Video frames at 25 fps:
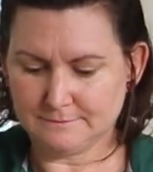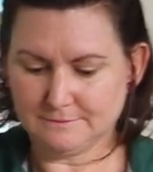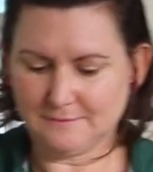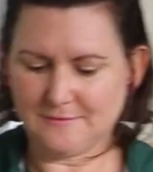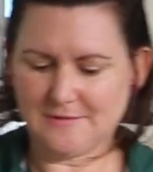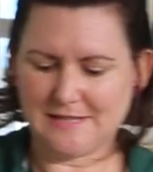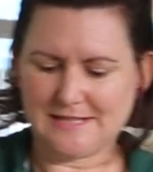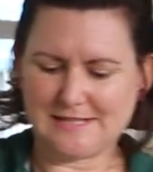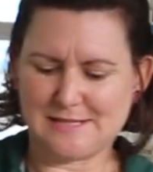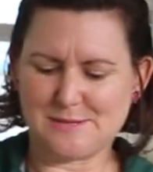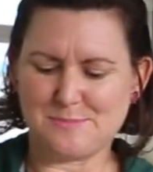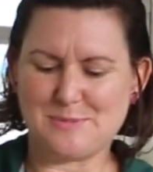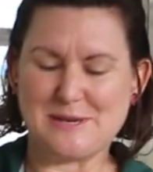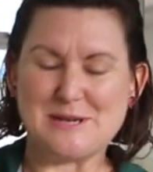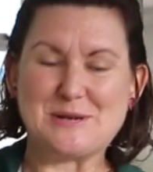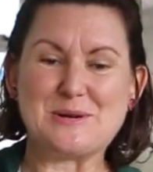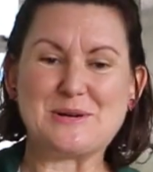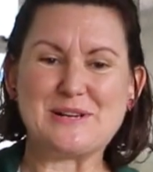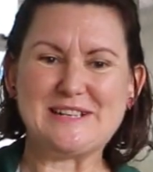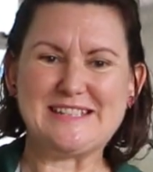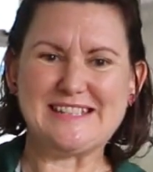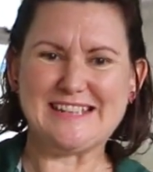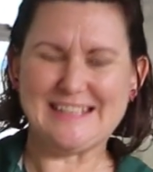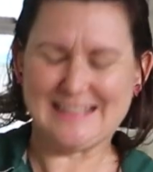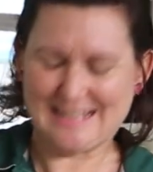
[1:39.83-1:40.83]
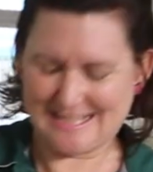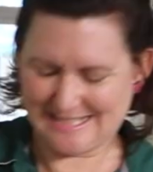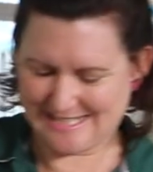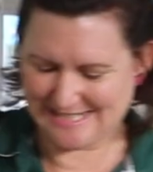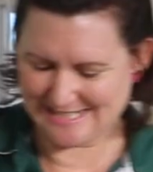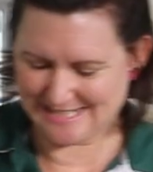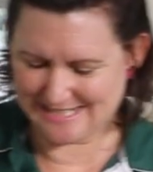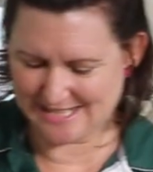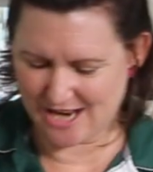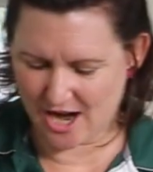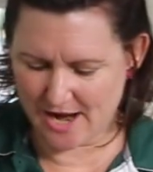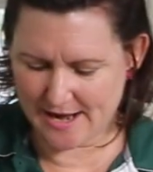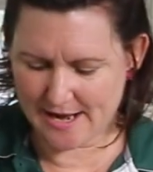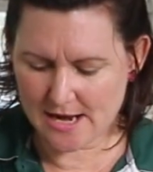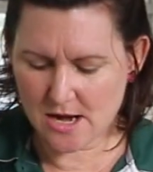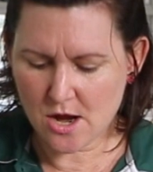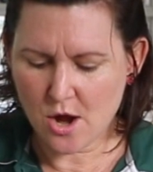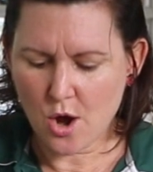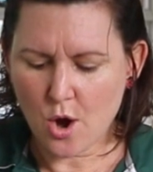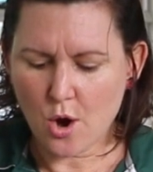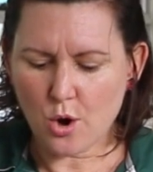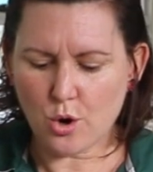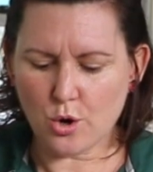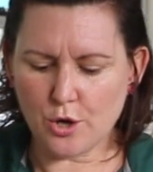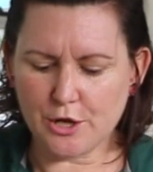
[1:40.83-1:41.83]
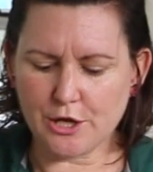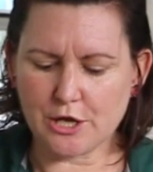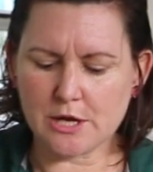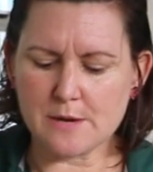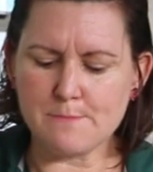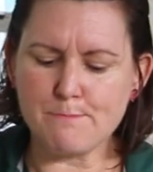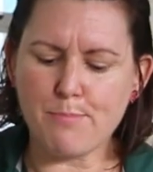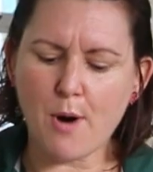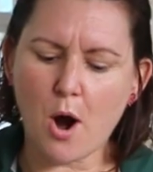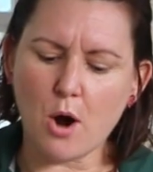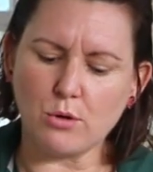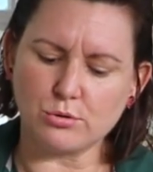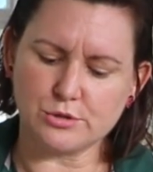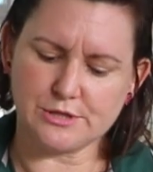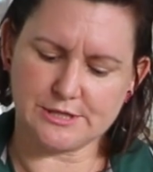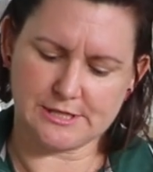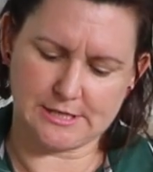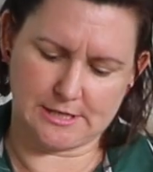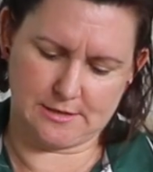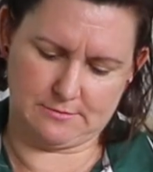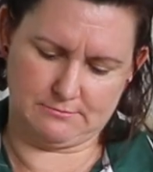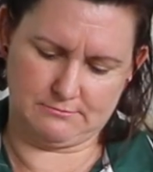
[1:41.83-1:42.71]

It's a bit noisy, that's exciting. Or you can pulse it.